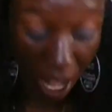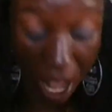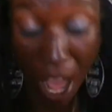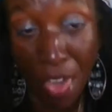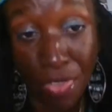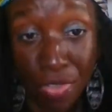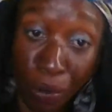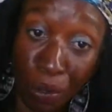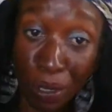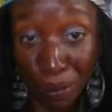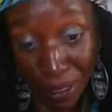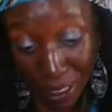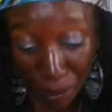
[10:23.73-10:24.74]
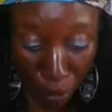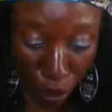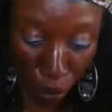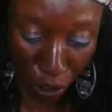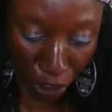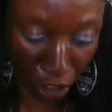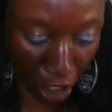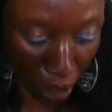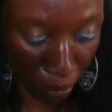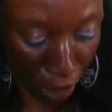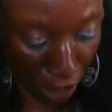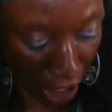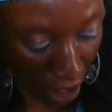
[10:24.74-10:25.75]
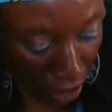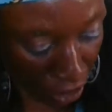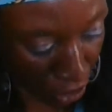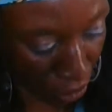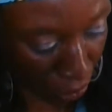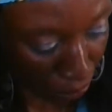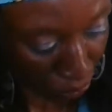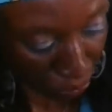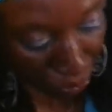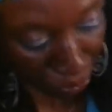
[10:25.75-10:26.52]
I thought I was gonna pull one card, but you got two.